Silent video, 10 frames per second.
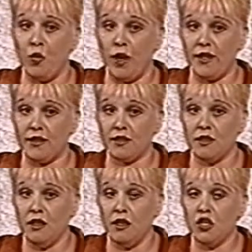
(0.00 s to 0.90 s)
weights.
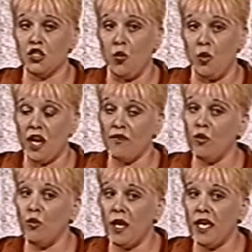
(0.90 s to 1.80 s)
So
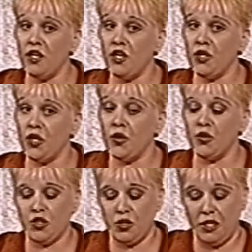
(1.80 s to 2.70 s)
whatever weight you
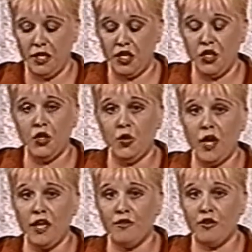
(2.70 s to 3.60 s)
use, you need a new
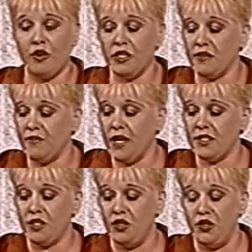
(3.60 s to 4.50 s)
weight for your
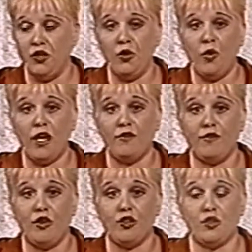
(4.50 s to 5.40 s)
interface and a new weight
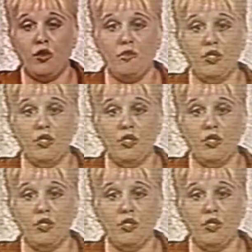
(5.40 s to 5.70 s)
for your sewing